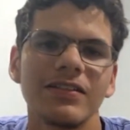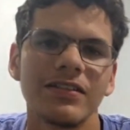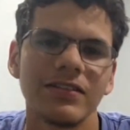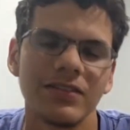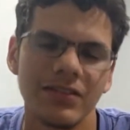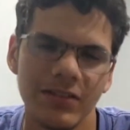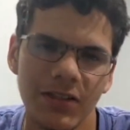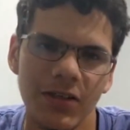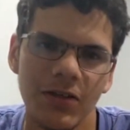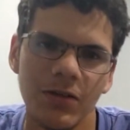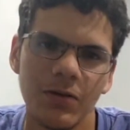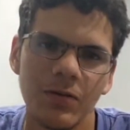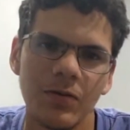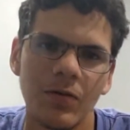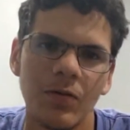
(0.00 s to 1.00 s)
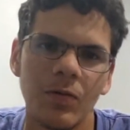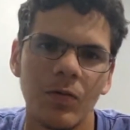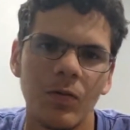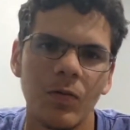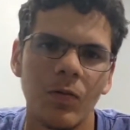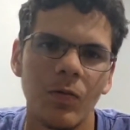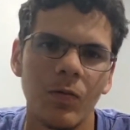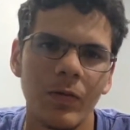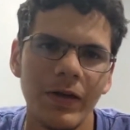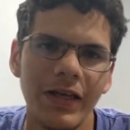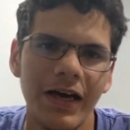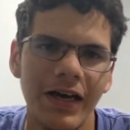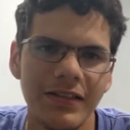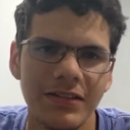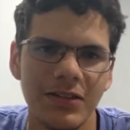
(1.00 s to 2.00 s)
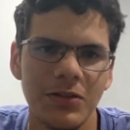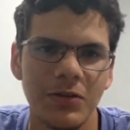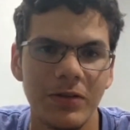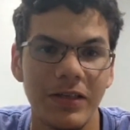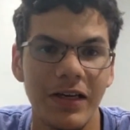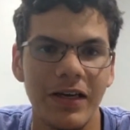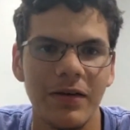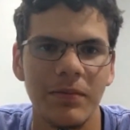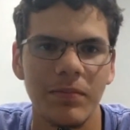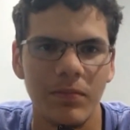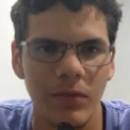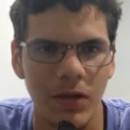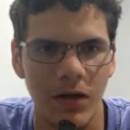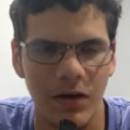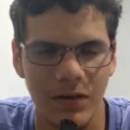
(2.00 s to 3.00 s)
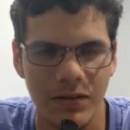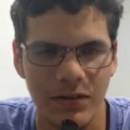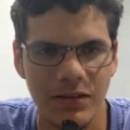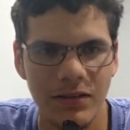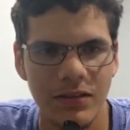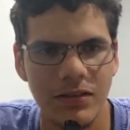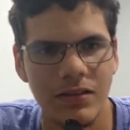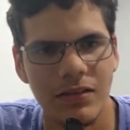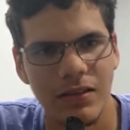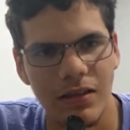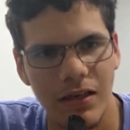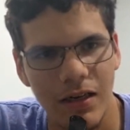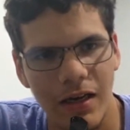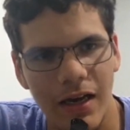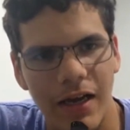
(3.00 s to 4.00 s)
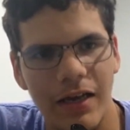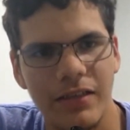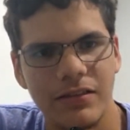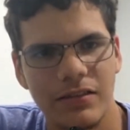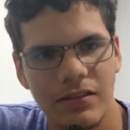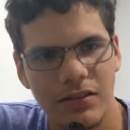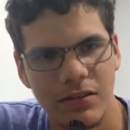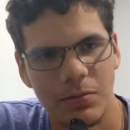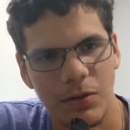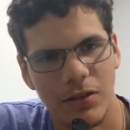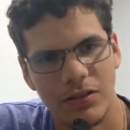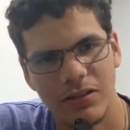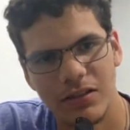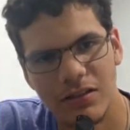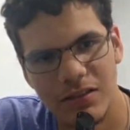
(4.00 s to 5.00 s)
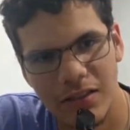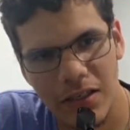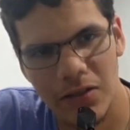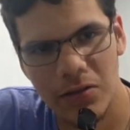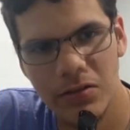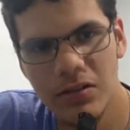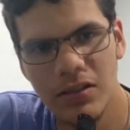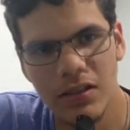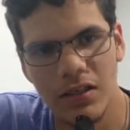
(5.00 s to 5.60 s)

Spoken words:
So we had to create blogs, as this project entailed,